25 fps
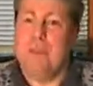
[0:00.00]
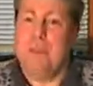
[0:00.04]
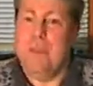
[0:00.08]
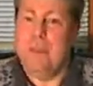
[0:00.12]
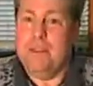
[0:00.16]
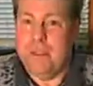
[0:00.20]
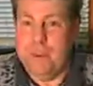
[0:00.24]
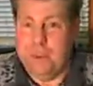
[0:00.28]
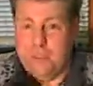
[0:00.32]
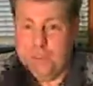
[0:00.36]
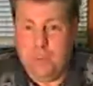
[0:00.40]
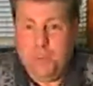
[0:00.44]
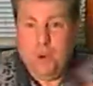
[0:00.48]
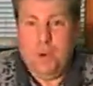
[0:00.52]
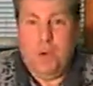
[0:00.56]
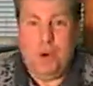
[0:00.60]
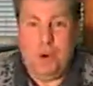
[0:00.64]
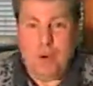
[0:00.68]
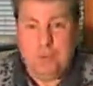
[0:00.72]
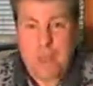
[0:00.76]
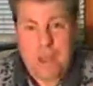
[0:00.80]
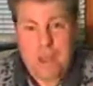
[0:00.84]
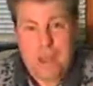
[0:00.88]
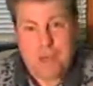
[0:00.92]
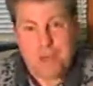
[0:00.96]
this
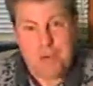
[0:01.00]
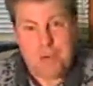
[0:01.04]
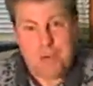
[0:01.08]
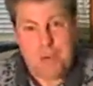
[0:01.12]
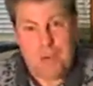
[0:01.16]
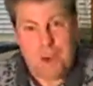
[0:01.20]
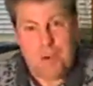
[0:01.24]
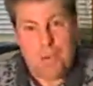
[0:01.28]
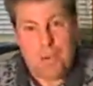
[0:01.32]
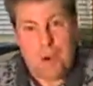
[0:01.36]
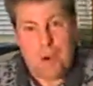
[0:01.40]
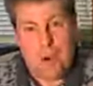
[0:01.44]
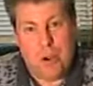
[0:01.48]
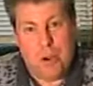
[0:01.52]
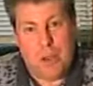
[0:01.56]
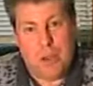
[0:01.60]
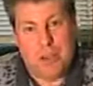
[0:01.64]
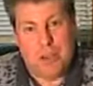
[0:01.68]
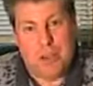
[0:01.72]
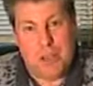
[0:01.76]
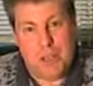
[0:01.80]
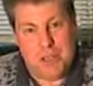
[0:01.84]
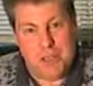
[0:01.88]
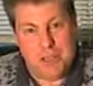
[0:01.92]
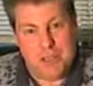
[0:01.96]
$200,000
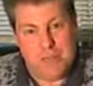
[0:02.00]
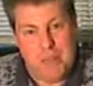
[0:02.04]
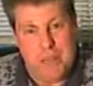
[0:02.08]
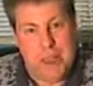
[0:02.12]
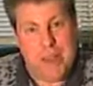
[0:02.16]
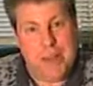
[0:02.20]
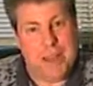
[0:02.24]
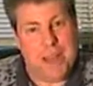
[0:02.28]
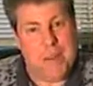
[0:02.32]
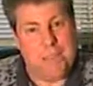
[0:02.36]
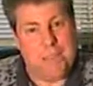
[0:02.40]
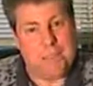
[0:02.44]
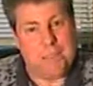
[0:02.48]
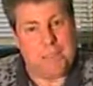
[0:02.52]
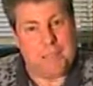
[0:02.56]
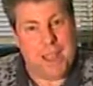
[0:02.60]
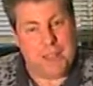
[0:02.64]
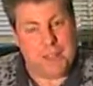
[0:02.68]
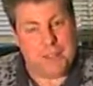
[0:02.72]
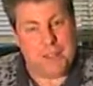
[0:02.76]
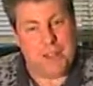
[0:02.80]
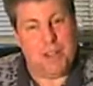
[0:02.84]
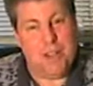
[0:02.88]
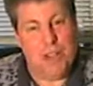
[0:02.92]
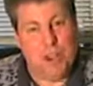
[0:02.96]
mortgage is made
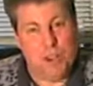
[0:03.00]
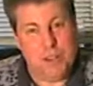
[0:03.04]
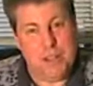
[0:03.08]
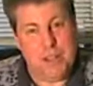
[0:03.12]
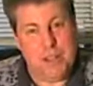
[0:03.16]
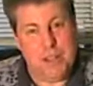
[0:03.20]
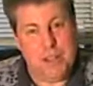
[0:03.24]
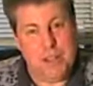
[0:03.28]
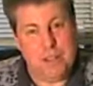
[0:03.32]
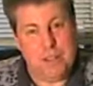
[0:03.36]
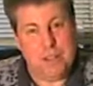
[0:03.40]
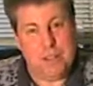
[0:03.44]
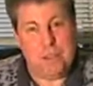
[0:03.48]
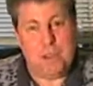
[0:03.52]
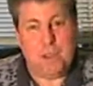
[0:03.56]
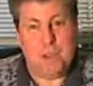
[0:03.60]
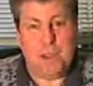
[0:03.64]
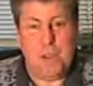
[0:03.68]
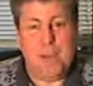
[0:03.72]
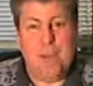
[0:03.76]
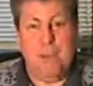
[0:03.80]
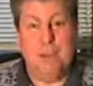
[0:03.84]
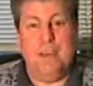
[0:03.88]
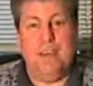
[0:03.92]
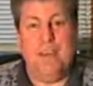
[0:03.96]
at the closing.
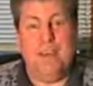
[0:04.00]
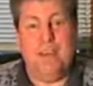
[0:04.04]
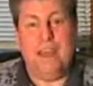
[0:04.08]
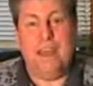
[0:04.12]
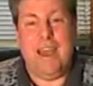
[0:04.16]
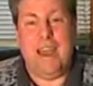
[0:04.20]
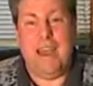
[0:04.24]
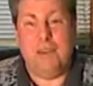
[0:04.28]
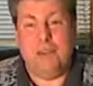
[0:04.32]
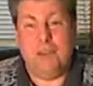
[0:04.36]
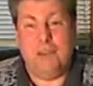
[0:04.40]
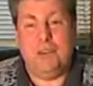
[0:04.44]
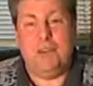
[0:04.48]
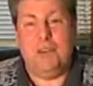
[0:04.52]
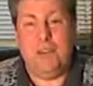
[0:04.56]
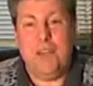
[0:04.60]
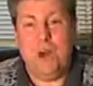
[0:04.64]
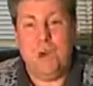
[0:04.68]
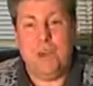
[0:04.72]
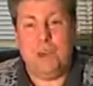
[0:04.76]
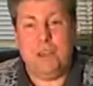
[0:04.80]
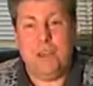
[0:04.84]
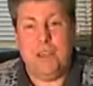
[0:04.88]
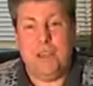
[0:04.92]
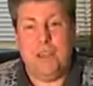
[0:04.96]
Immediately after
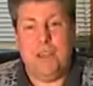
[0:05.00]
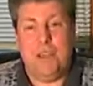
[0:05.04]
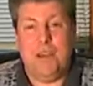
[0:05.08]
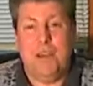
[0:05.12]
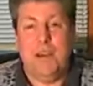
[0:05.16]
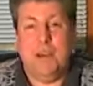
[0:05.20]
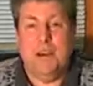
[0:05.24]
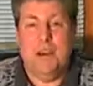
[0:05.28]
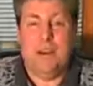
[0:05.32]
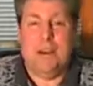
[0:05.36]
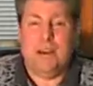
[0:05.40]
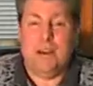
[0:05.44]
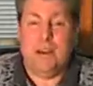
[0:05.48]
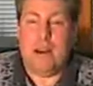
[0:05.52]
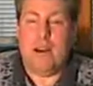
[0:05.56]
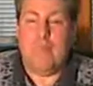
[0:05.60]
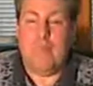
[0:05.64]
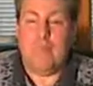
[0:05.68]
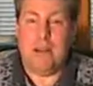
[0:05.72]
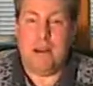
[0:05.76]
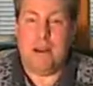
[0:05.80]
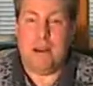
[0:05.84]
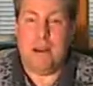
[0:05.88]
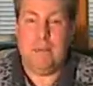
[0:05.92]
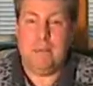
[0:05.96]
closing, the
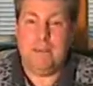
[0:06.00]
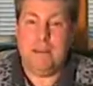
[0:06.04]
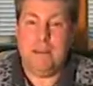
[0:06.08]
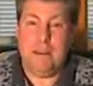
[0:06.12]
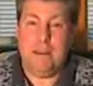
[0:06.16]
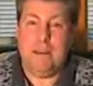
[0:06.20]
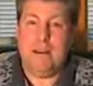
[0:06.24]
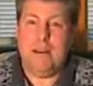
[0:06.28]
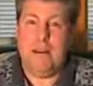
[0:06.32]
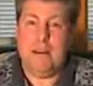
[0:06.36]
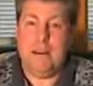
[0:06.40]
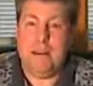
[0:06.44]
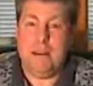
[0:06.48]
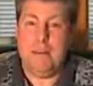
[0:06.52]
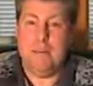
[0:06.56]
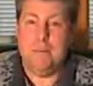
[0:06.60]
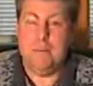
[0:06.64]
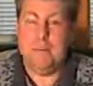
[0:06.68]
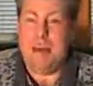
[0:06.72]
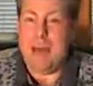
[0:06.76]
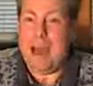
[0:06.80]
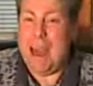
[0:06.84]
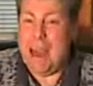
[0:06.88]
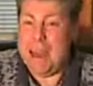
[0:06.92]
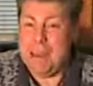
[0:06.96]
company comes in,
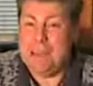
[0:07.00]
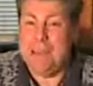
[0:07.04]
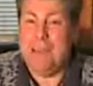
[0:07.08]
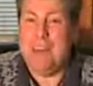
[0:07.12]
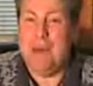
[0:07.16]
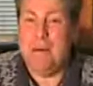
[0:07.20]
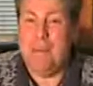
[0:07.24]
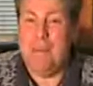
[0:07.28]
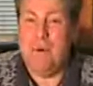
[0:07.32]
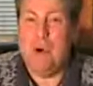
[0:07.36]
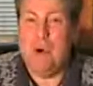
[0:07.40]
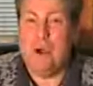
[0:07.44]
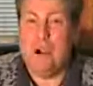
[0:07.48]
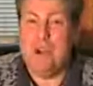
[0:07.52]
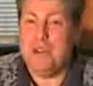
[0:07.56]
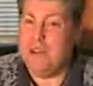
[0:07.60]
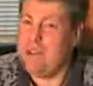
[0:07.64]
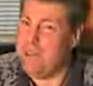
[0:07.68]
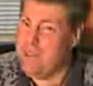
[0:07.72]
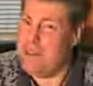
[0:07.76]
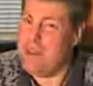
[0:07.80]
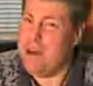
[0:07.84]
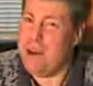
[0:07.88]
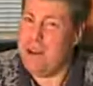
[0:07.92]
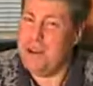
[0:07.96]
buys that mortgage
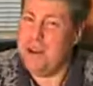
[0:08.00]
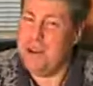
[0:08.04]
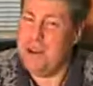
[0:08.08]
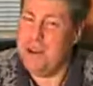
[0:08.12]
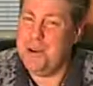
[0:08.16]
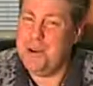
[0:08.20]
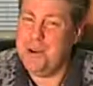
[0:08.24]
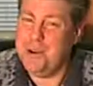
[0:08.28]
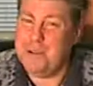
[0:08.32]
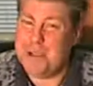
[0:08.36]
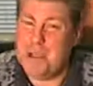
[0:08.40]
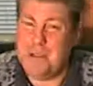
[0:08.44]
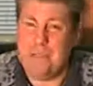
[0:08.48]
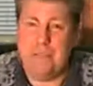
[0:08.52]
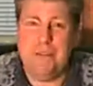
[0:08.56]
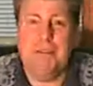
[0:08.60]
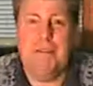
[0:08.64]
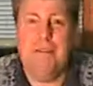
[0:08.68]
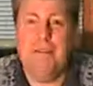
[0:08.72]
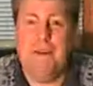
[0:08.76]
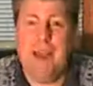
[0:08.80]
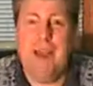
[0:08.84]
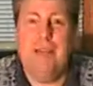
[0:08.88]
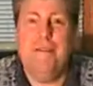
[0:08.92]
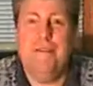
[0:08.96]
for about
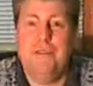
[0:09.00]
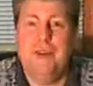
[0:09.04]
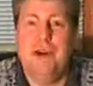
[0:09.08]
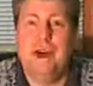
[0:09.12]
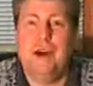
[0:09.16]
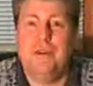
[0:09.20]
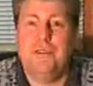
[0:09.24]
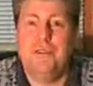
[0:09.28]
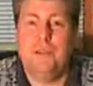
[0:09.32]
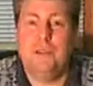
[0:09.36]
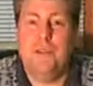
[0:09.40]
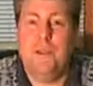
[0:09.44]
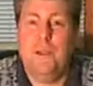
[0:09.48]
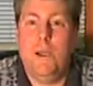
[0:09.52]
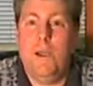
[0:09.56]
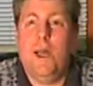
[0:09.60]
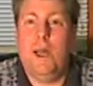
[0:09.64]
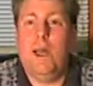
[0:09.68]
$175,000.